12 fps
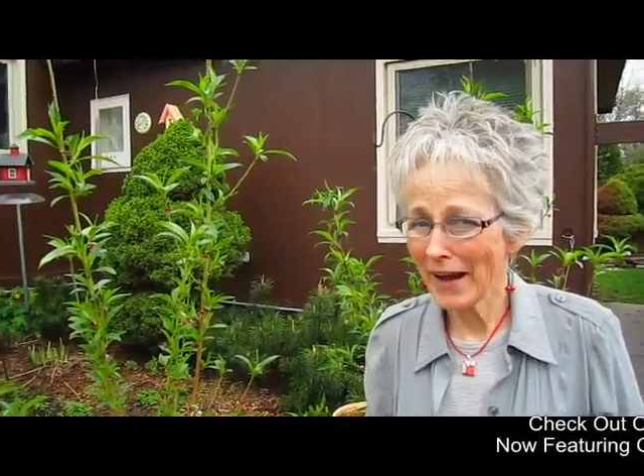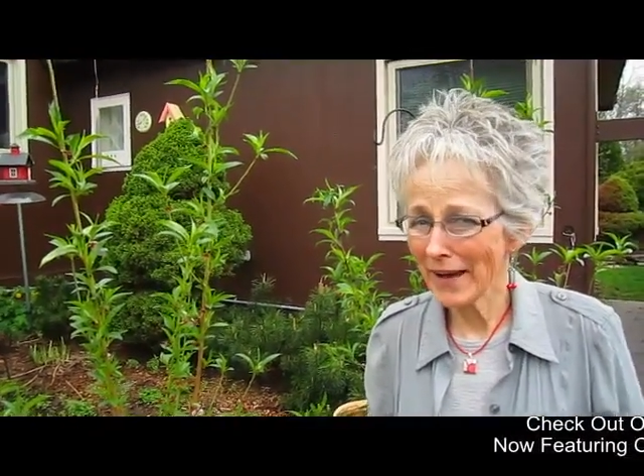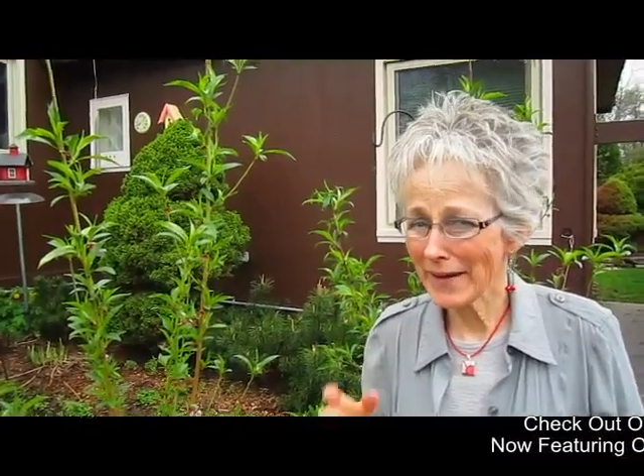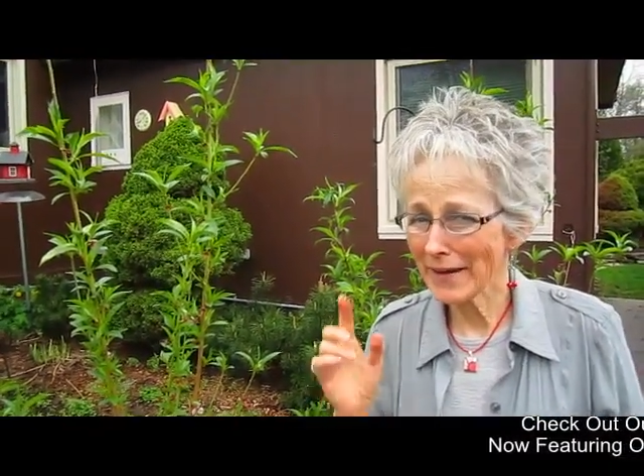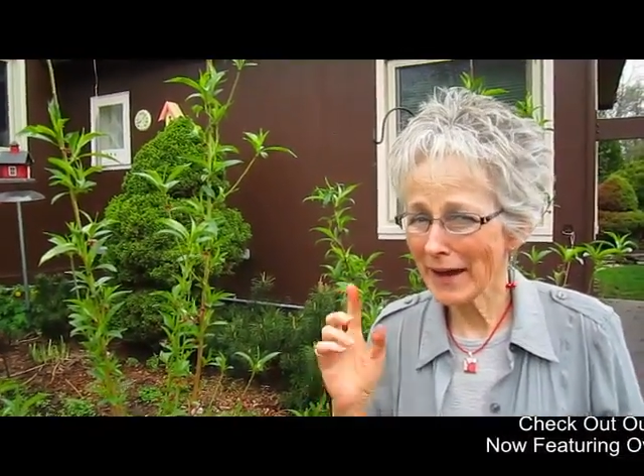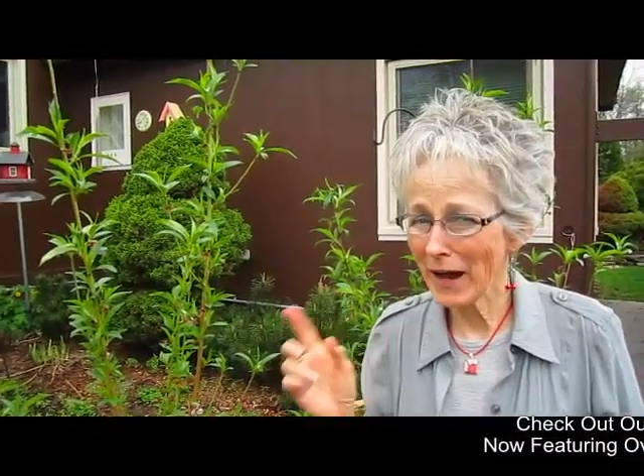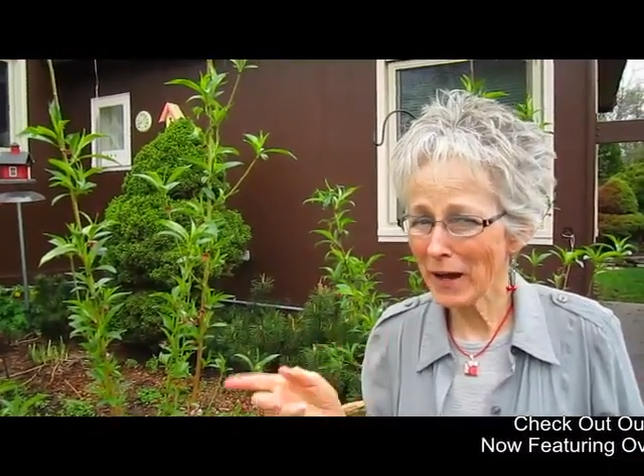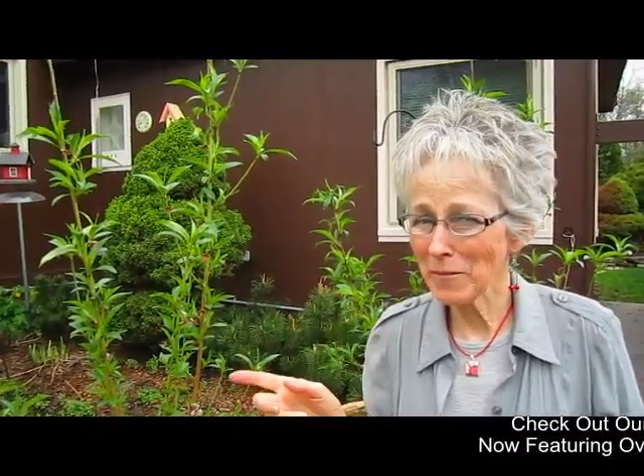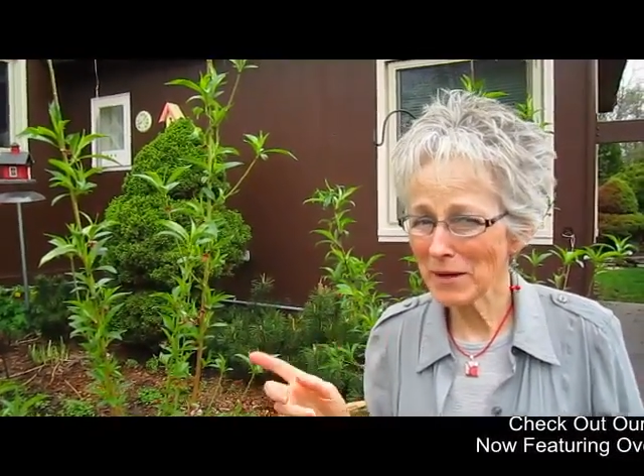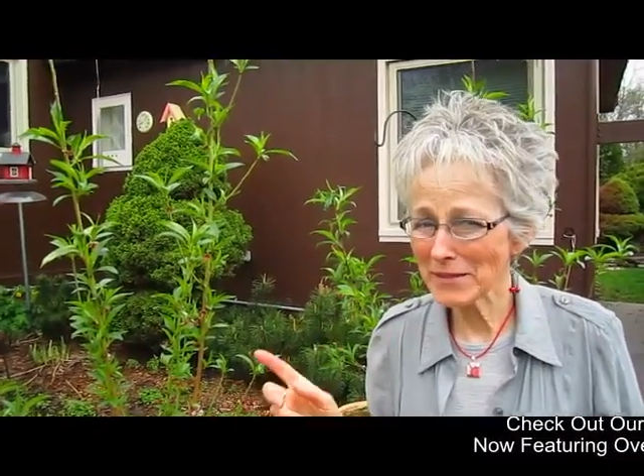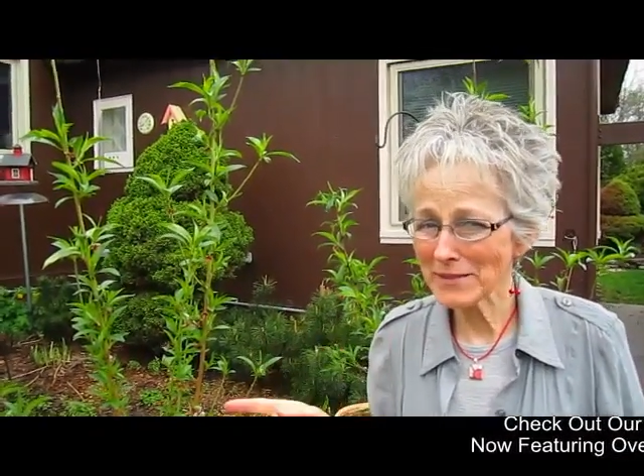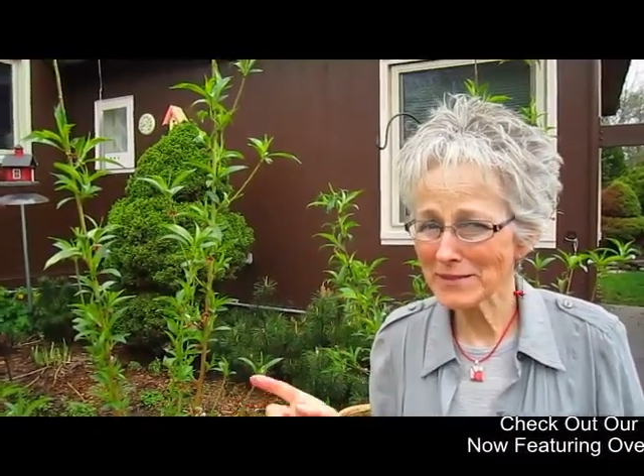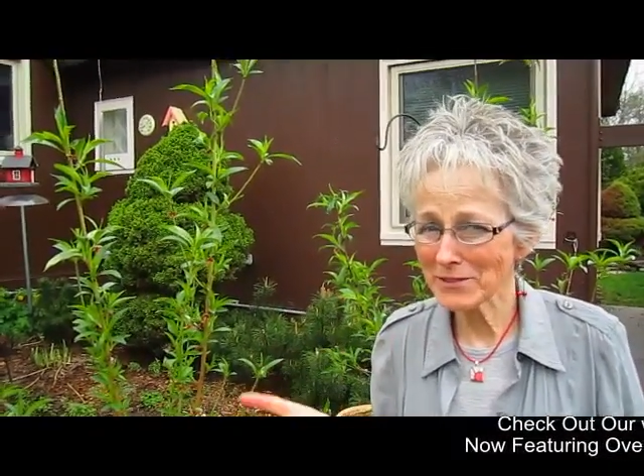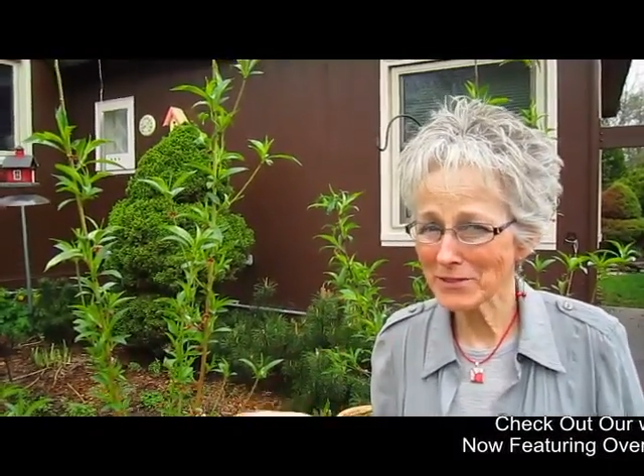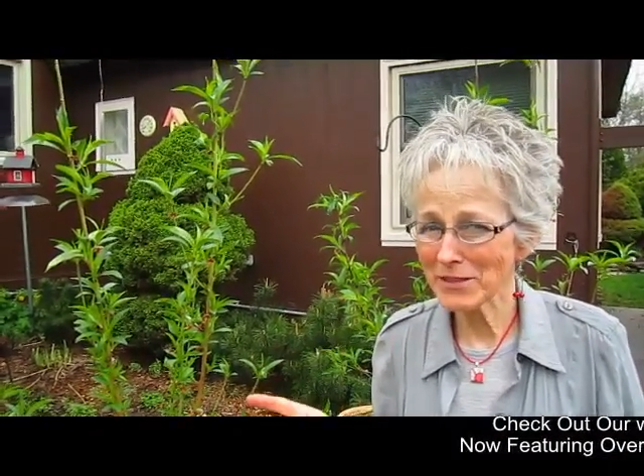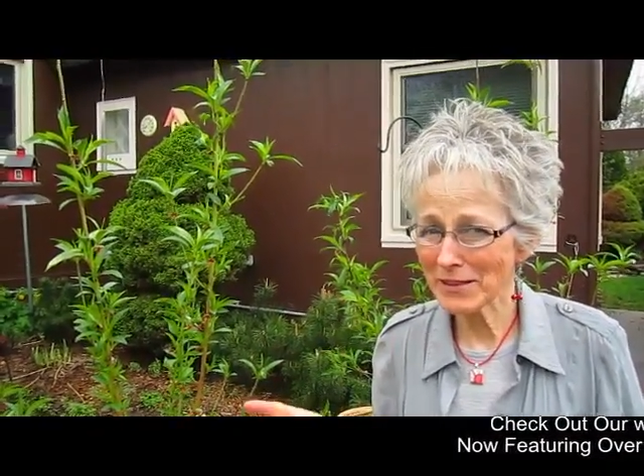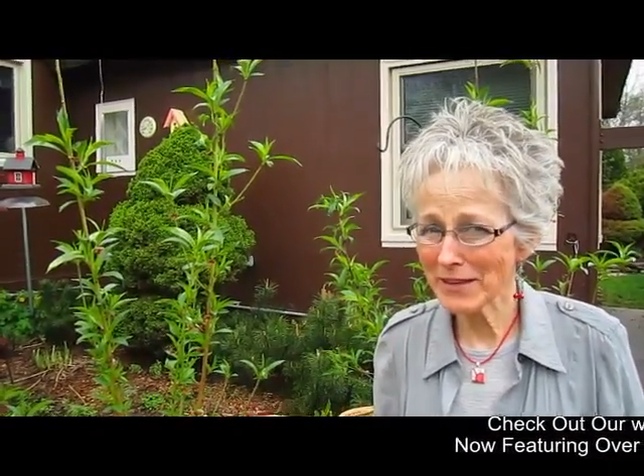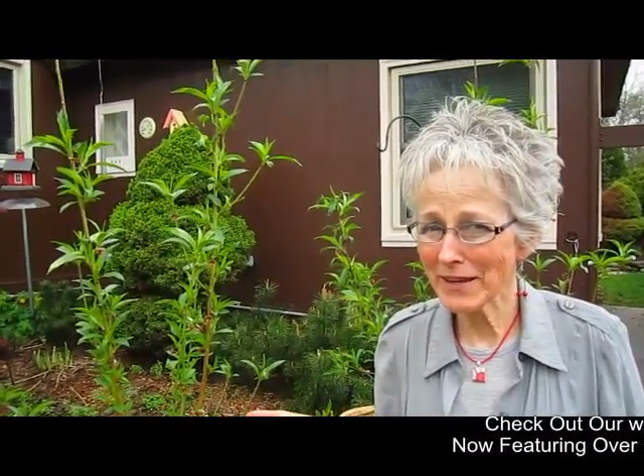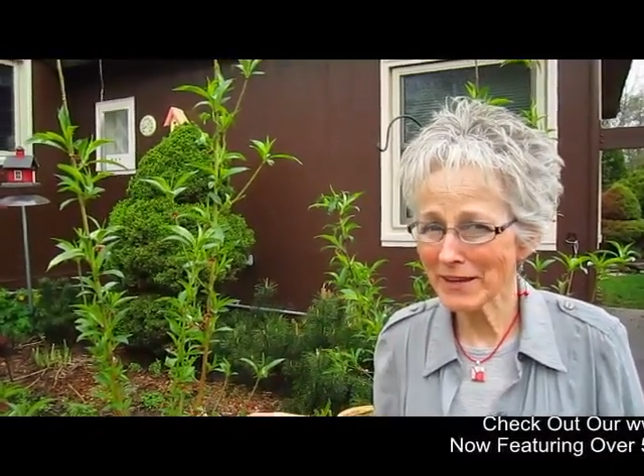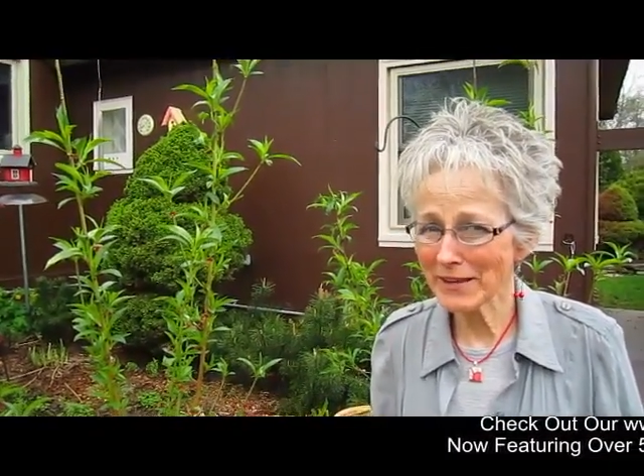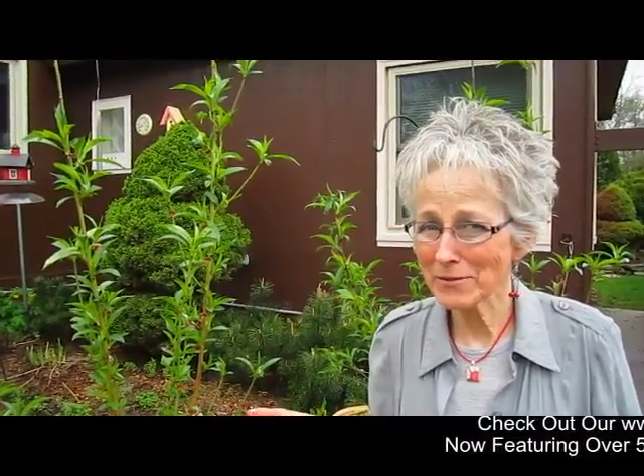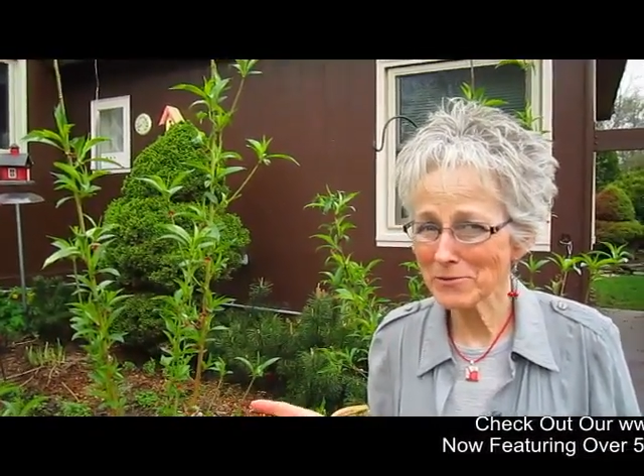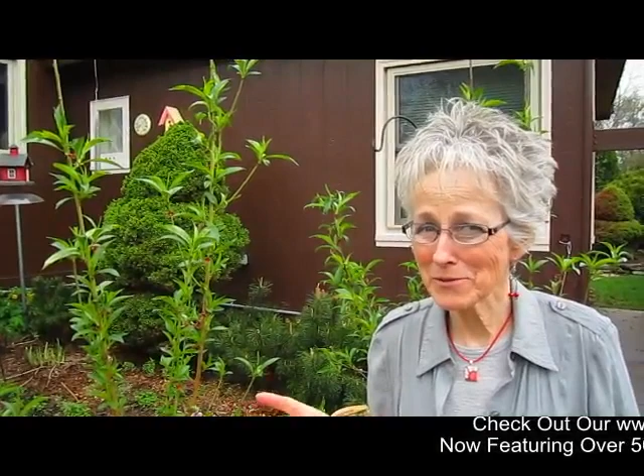I commented to the lady that